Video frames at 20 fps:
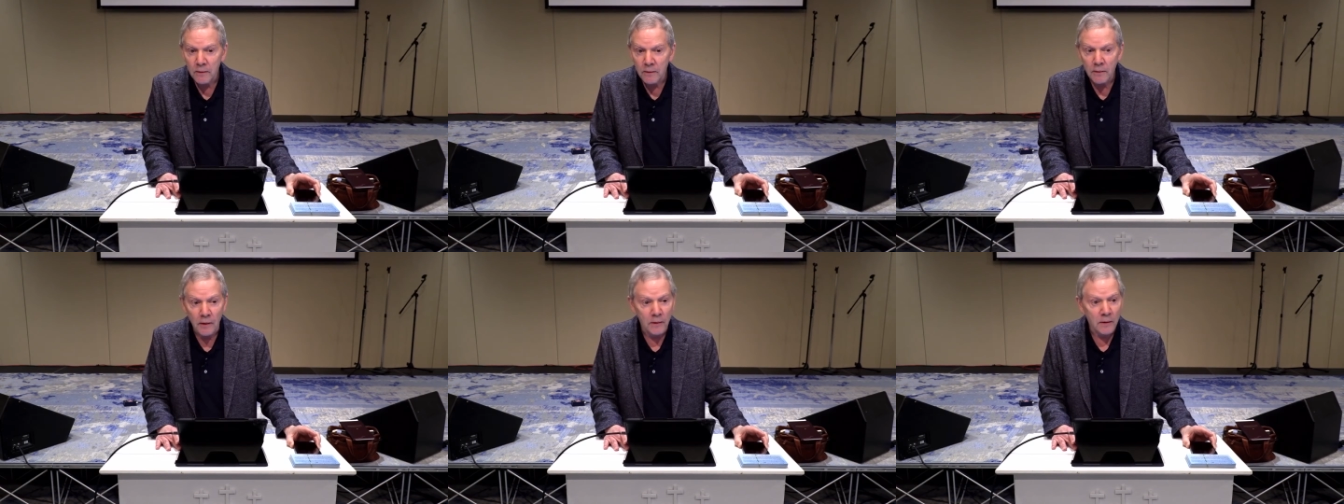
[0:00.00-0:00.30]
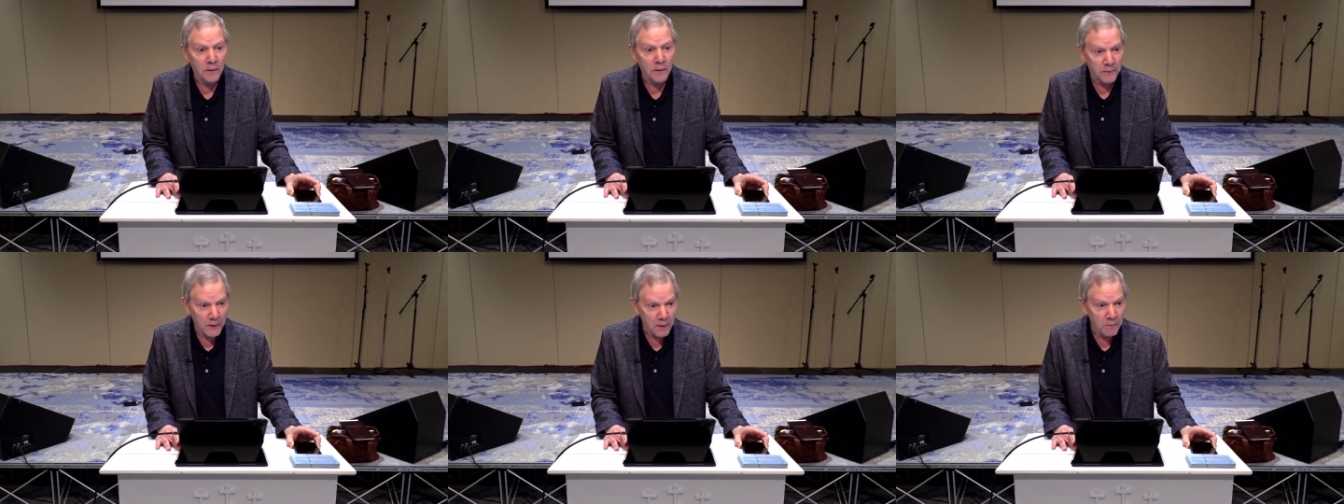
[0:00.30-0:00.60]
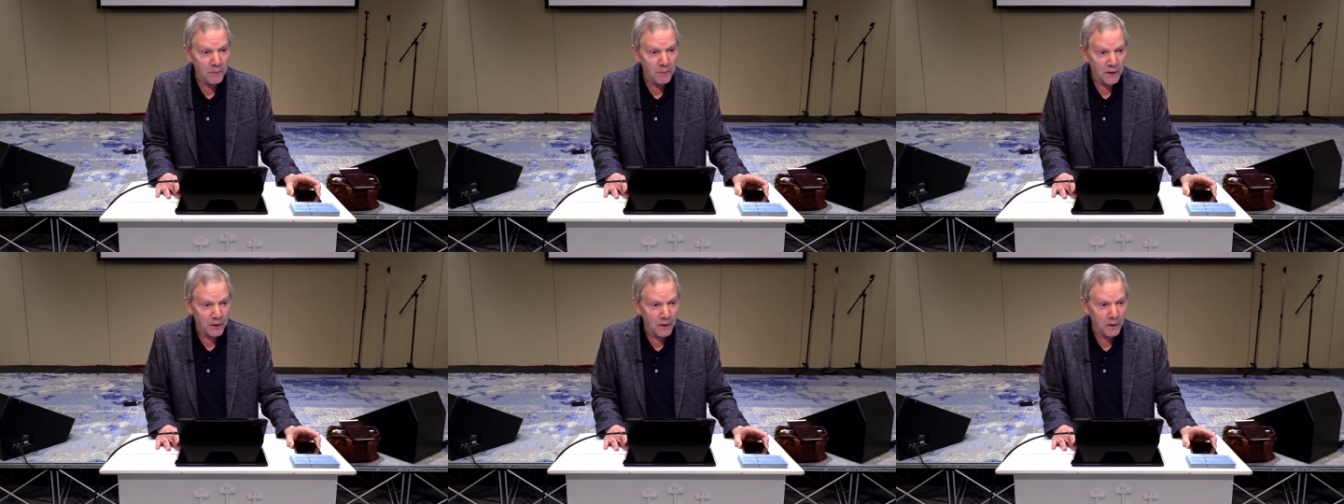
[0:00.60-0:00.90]
does it
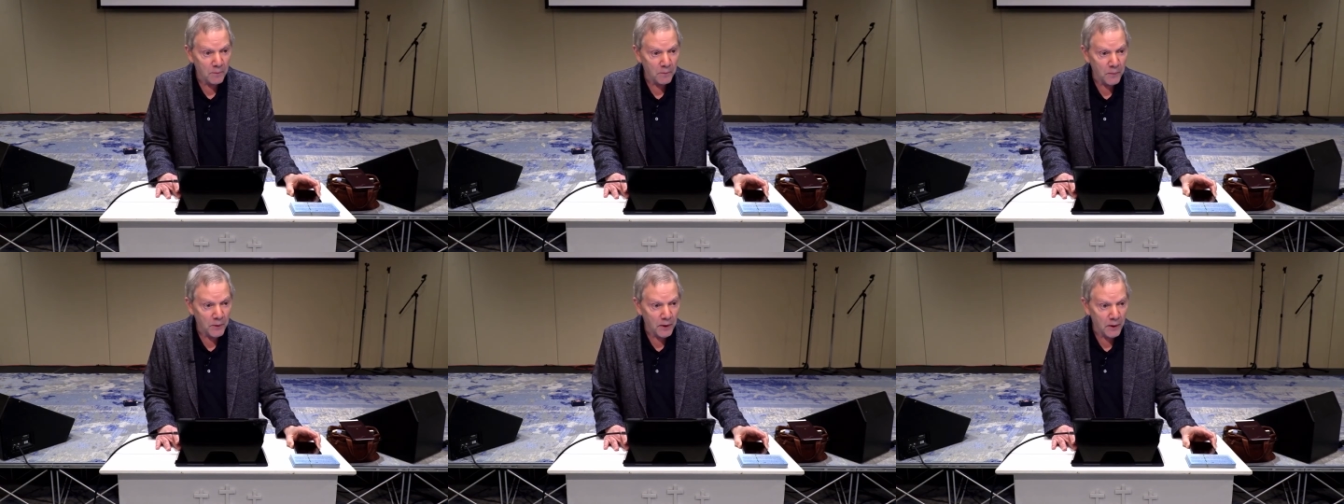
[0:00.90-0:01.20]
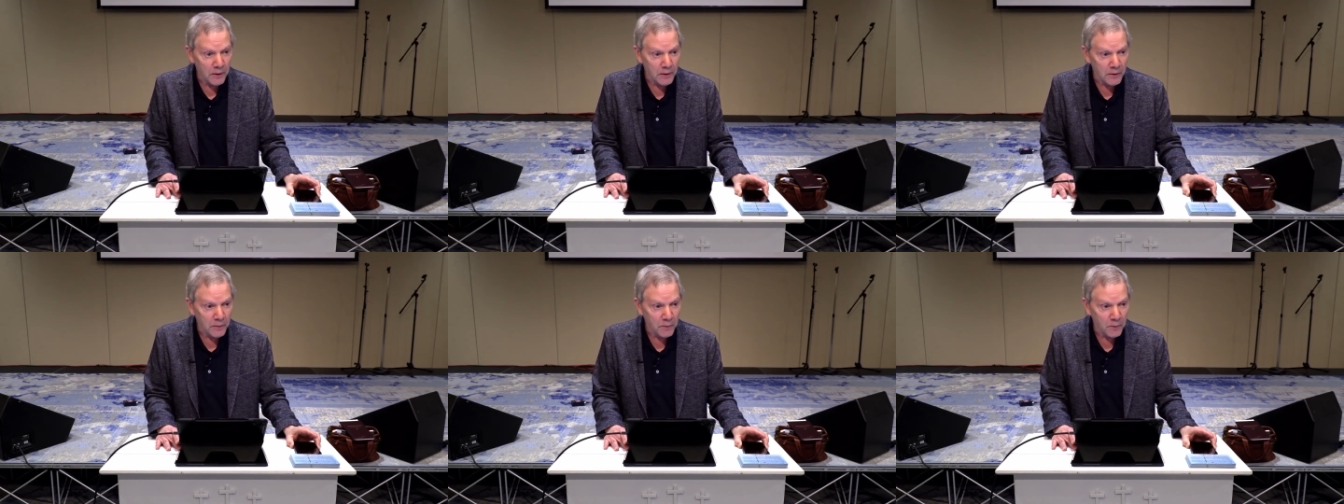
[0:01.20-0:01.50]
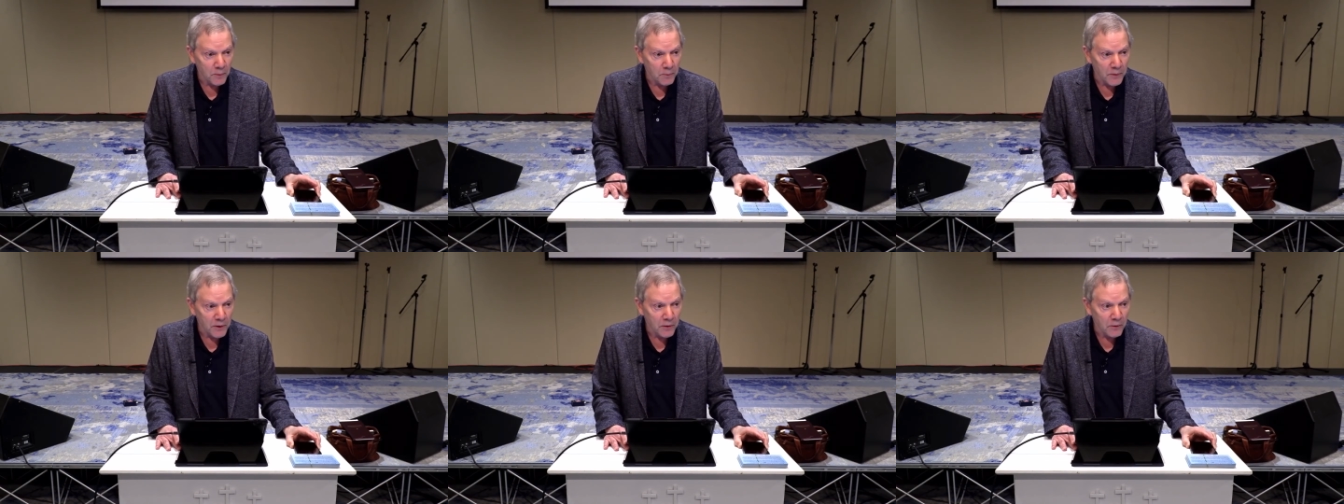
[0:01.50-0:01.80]
then become
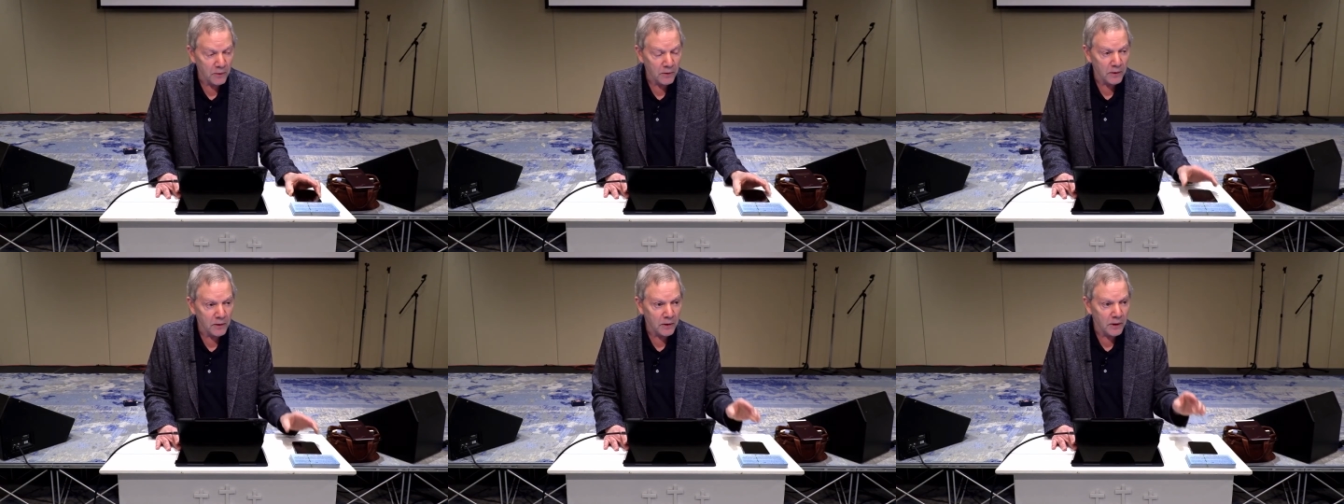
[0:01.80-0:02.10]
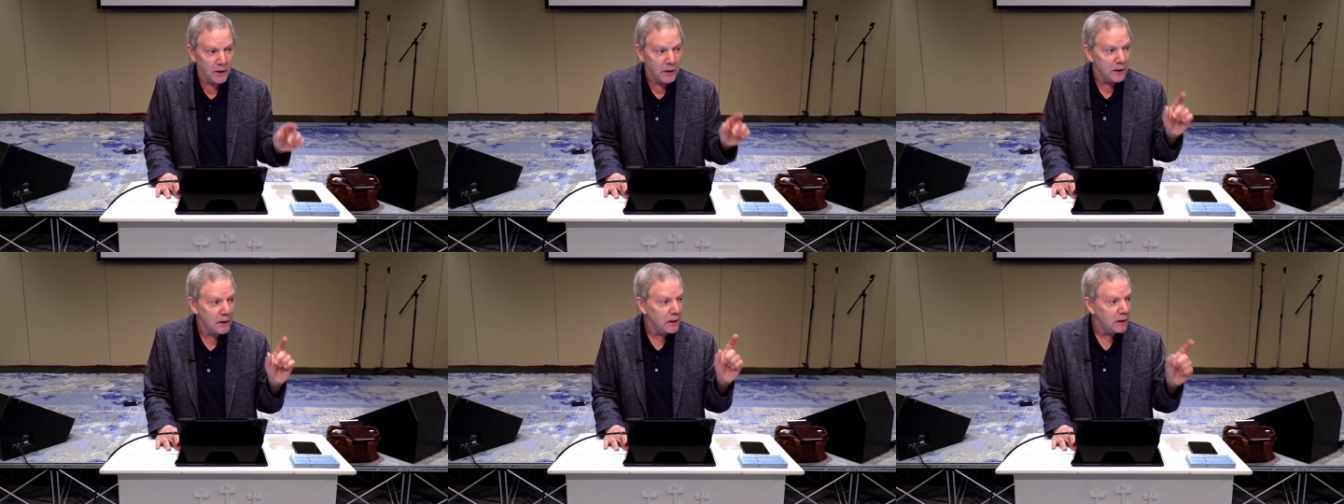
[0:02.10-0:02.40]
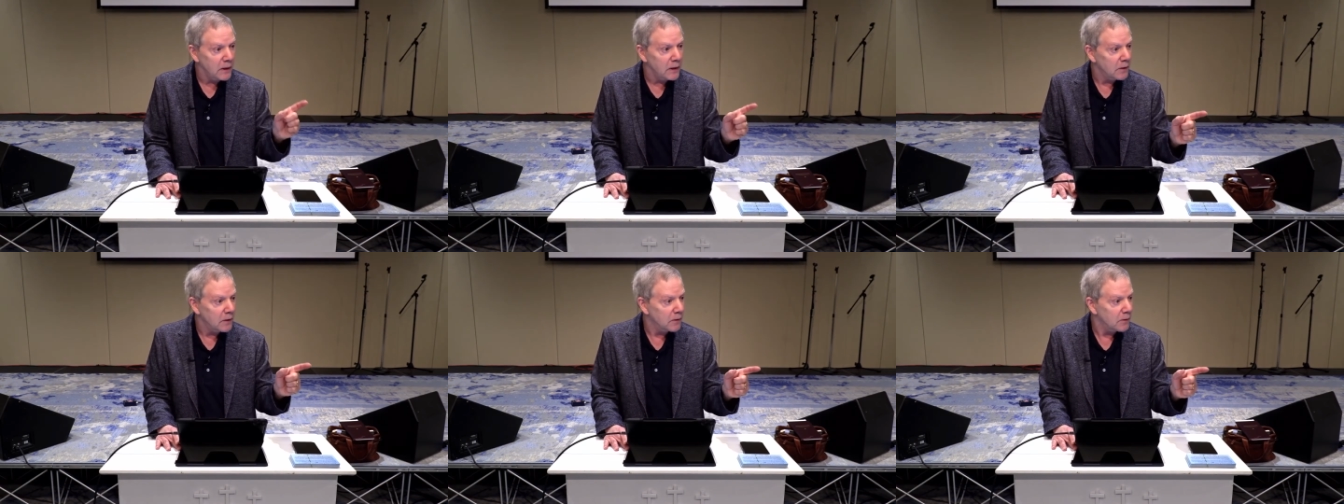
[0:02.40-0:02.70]
possible, because
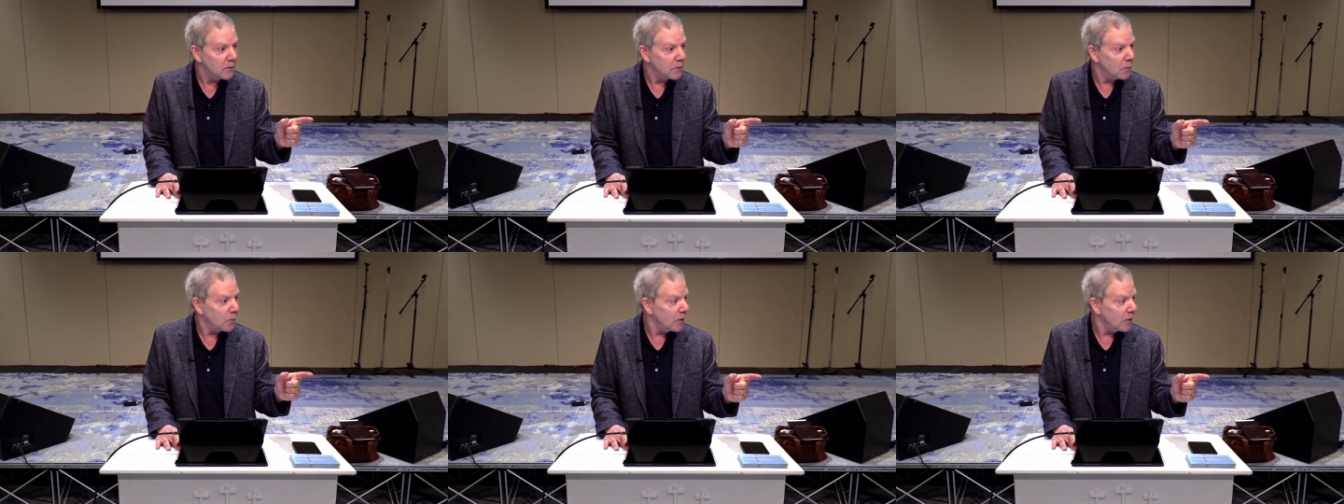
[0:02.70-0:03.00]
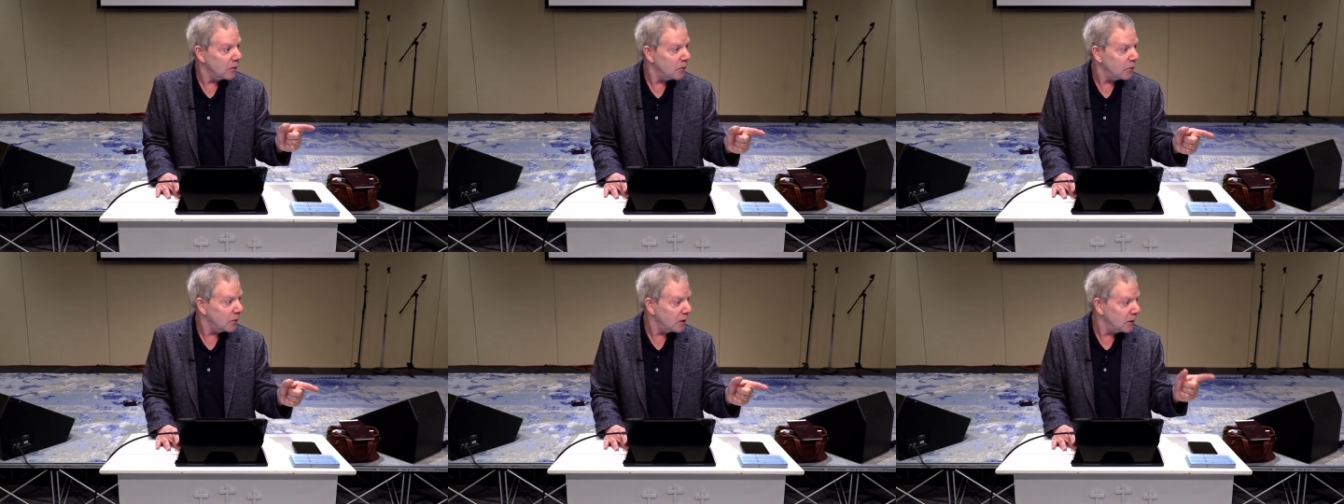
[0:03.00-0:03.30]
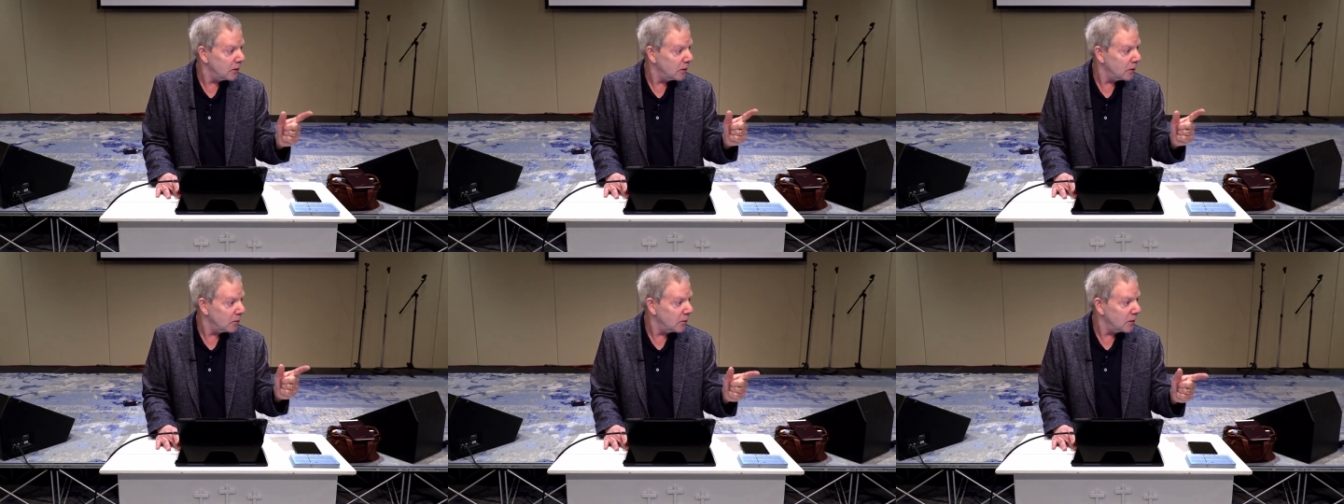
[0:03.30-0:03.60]
he is the one who
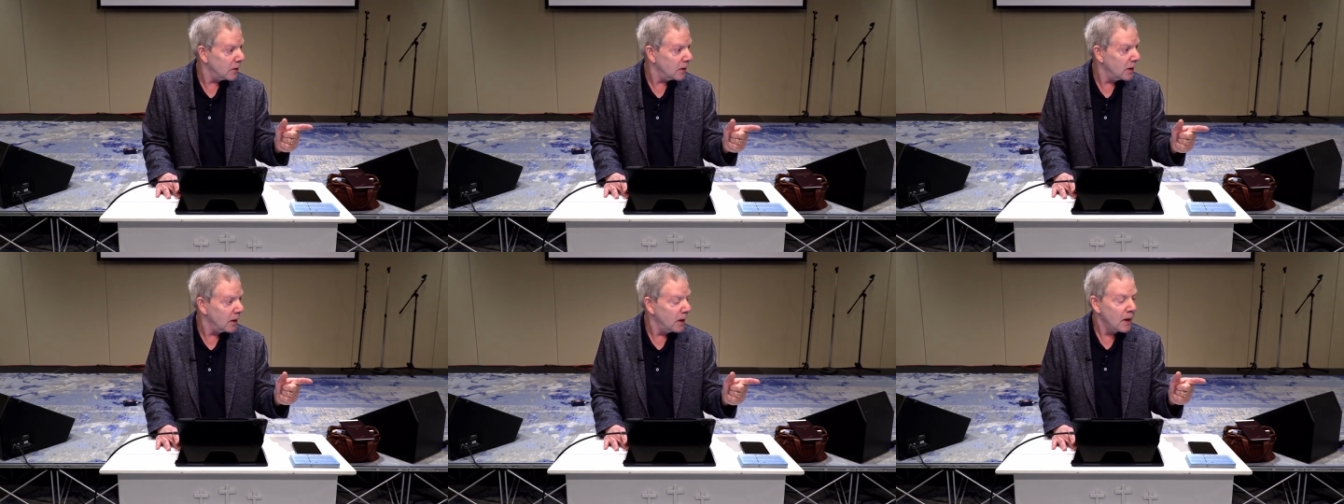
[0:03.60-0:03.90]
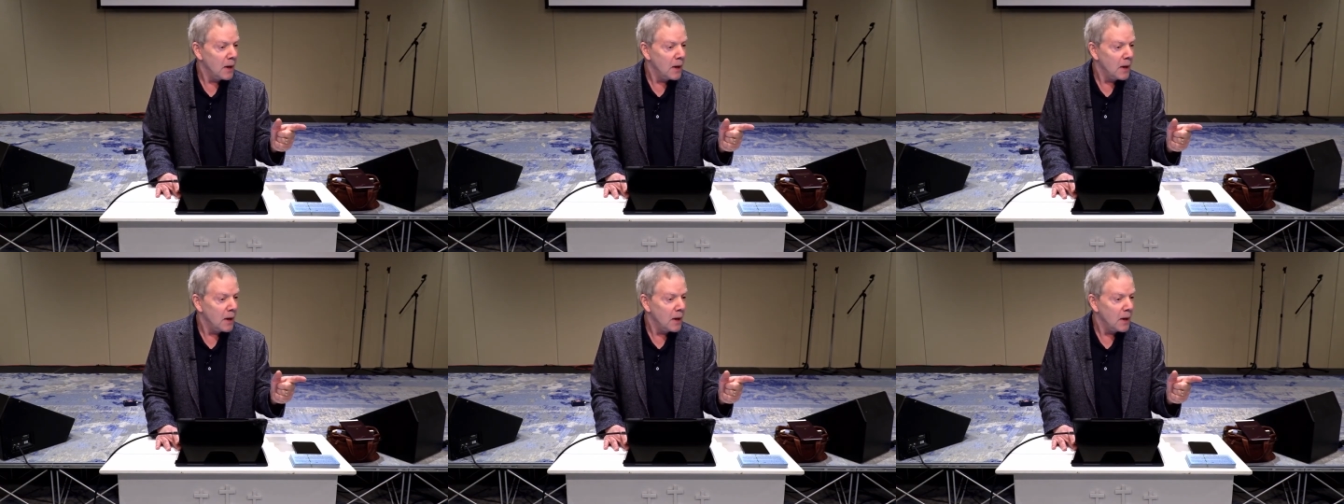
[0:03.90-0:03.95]
can do it.